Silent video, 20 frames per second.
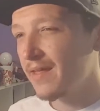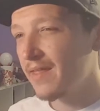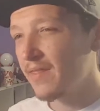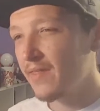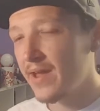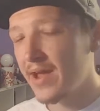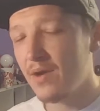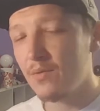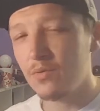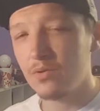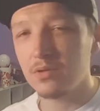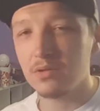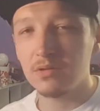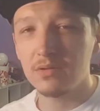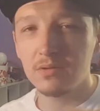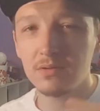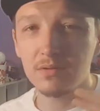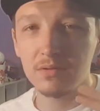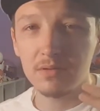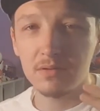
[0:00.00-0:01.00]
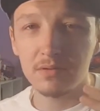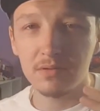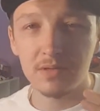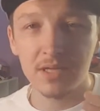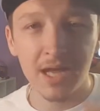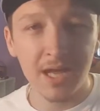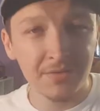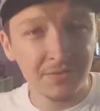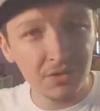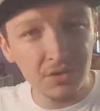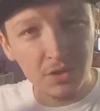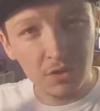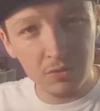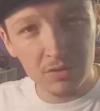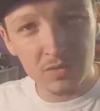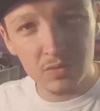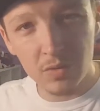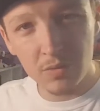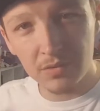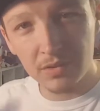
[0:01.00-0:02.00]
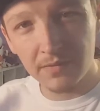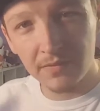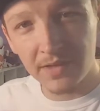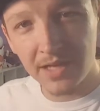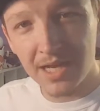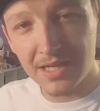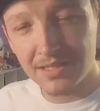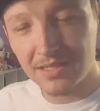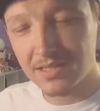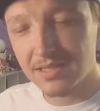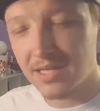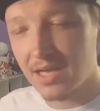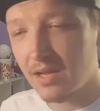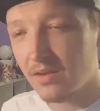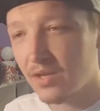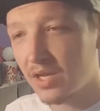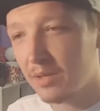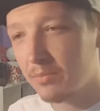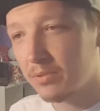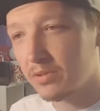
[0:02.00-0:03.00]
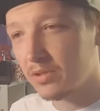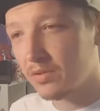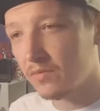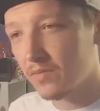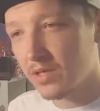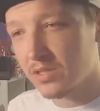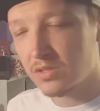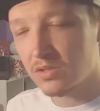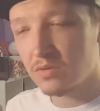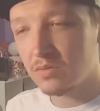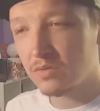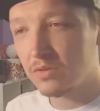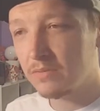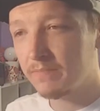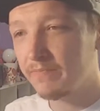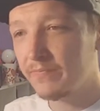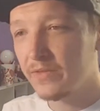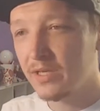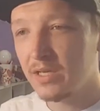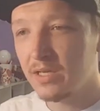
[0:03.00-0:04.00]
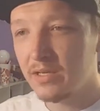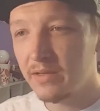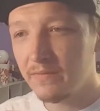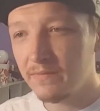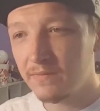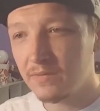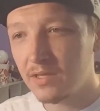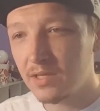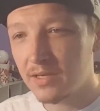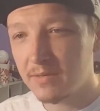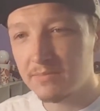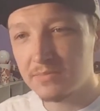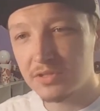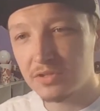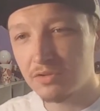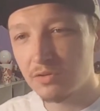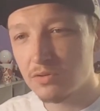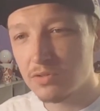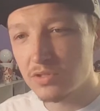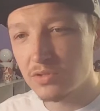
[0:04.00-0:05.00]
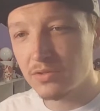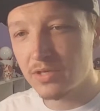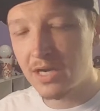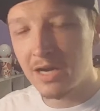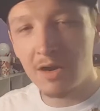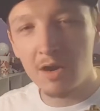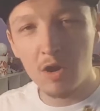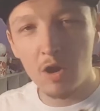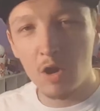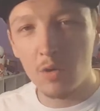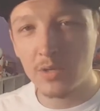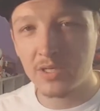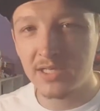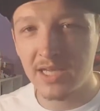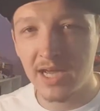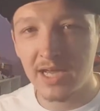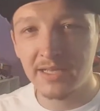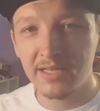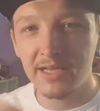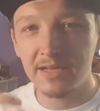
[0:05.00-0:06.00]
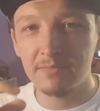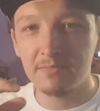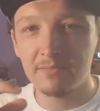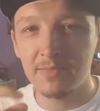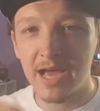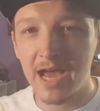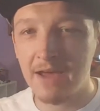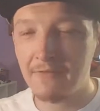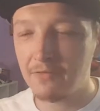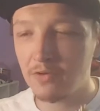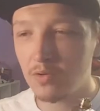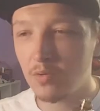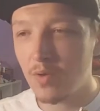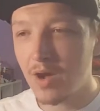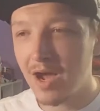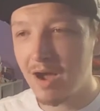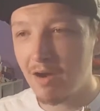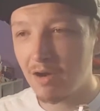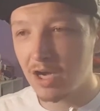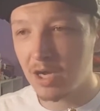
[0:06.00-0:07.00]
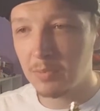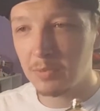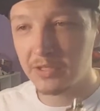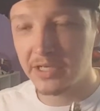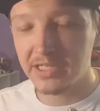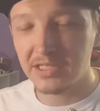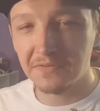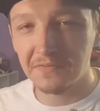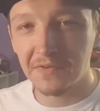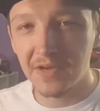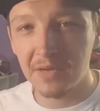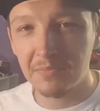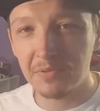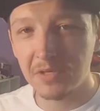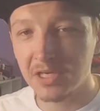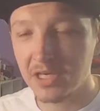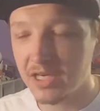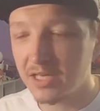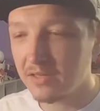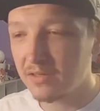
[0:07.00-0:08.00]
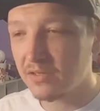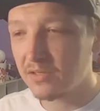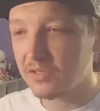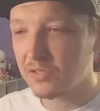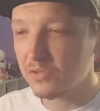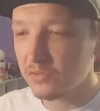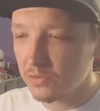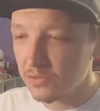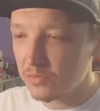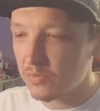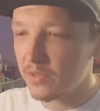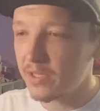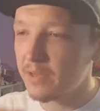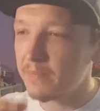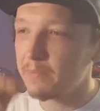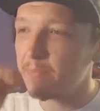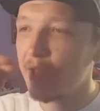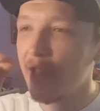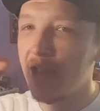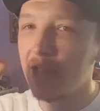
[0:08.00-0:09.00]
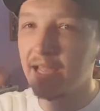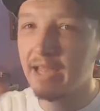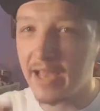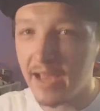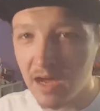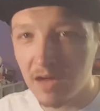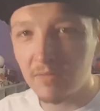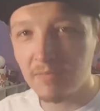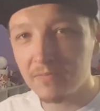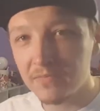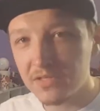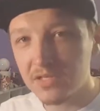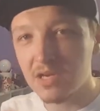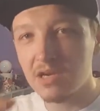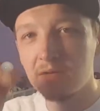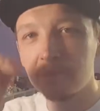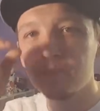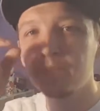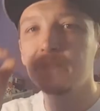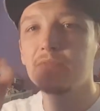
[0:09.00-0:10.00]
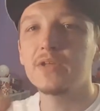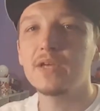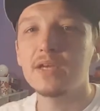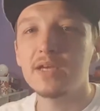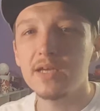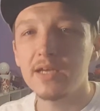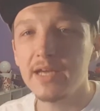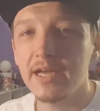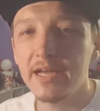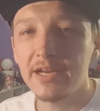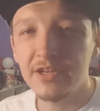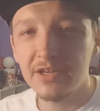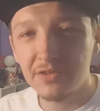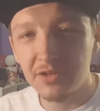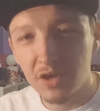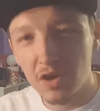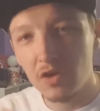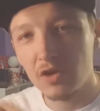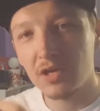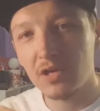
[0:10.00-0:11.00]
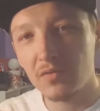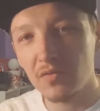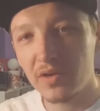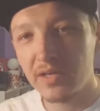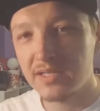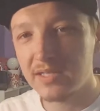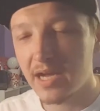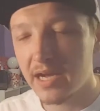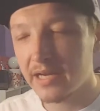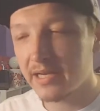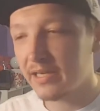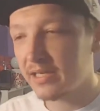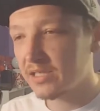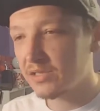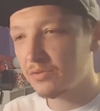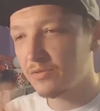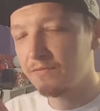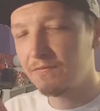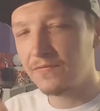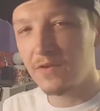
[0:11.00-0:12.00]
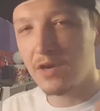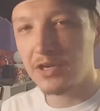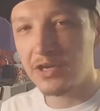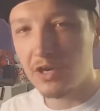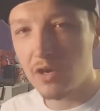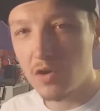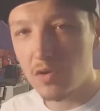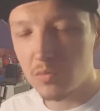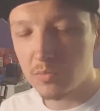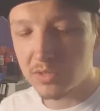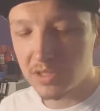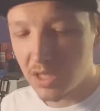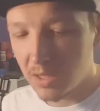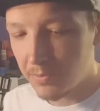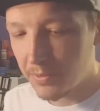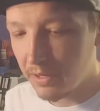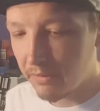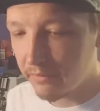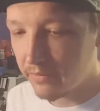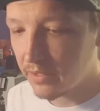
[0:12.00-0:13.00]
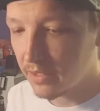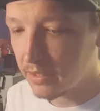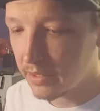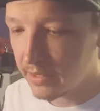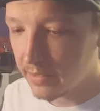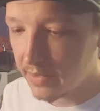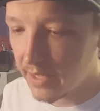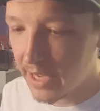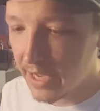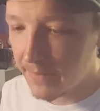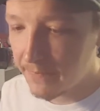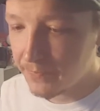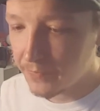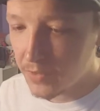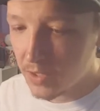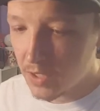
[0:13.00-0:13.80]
That one, not the newest one with the velocity style deck, but the original one. Them screws on there, always had them after a while, a couple days of vaping it, the screws would then back out some, and you have to go in there and retighten it because it would fuck your ohms up and everything like that.